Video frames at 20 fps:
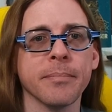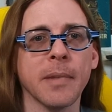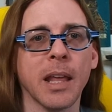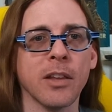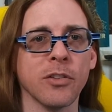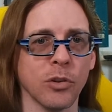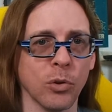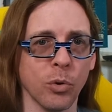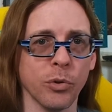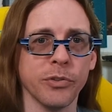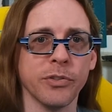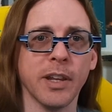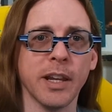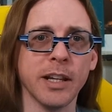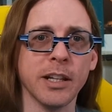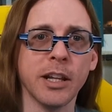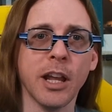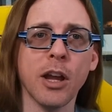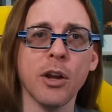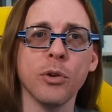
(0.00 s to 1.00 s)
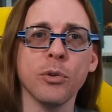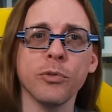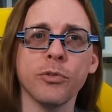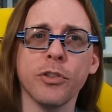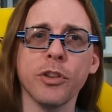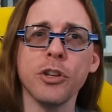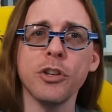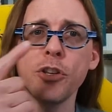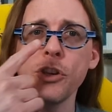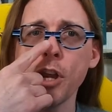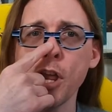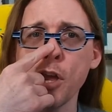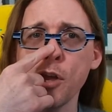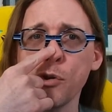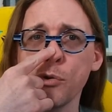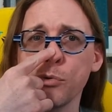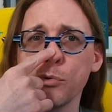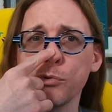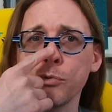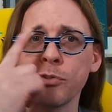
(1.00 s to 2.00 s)
As the old saying goes, the
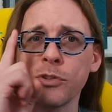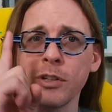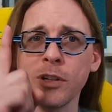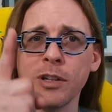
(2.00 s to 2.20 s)
nose